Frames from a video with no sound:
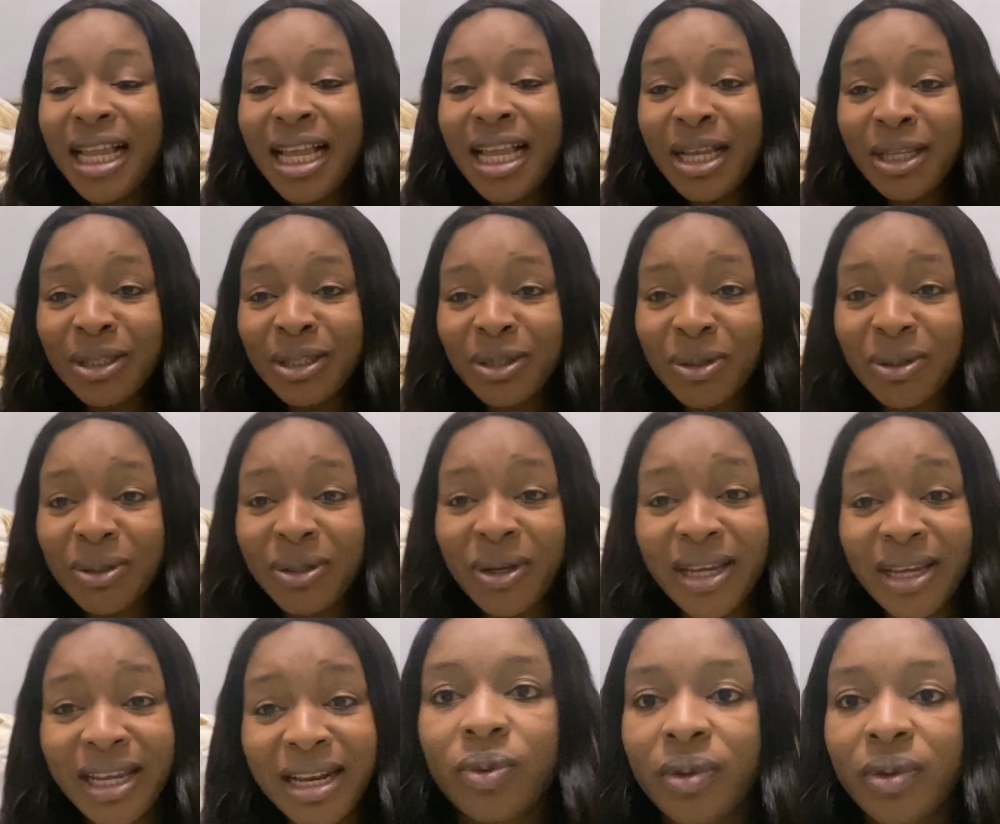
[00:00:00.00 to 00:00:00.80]
So
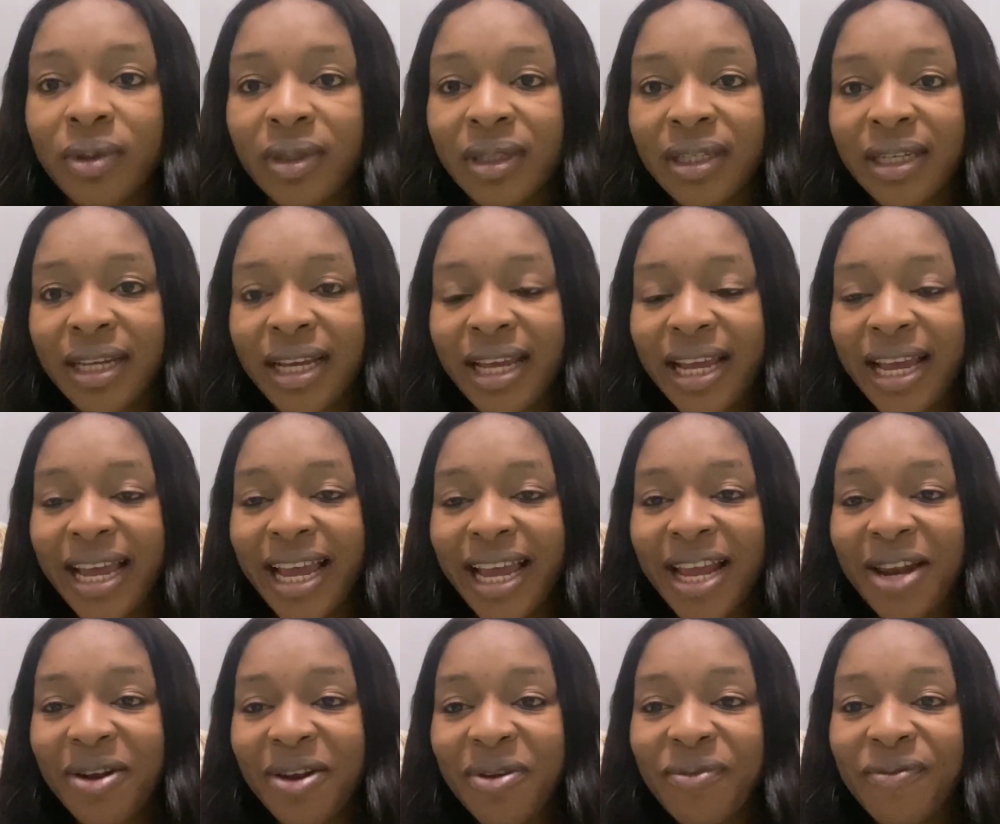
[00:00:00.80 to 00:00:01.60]
taking
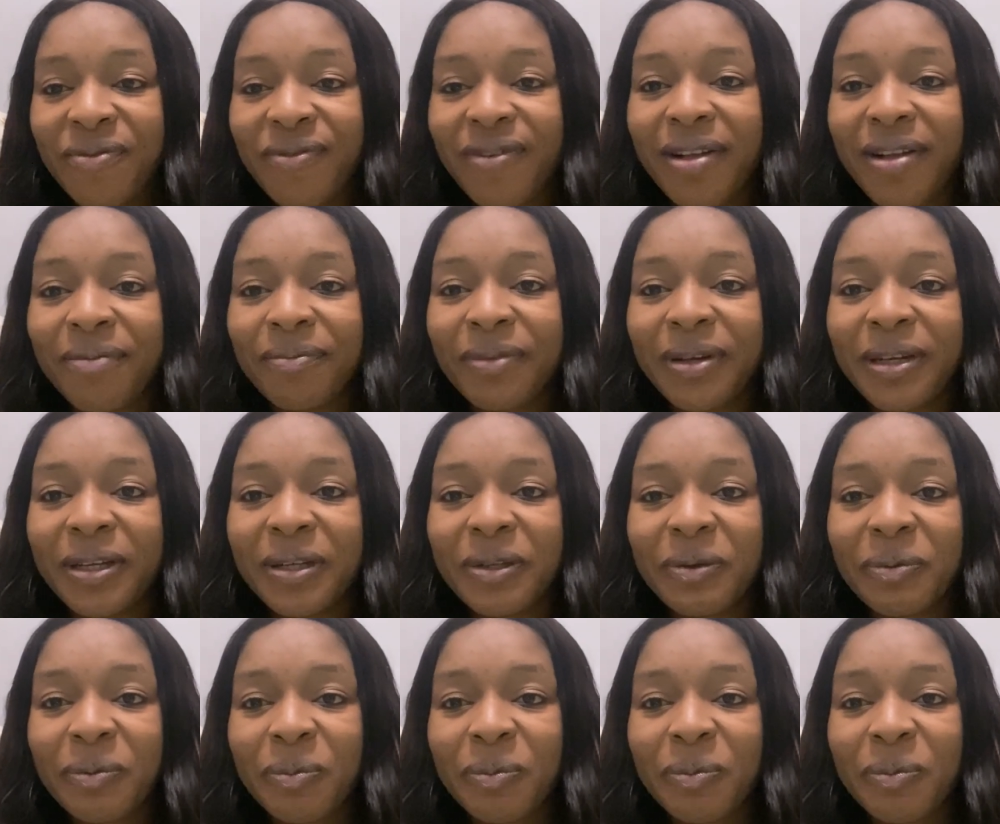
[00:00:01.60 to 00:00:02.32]
Hello family.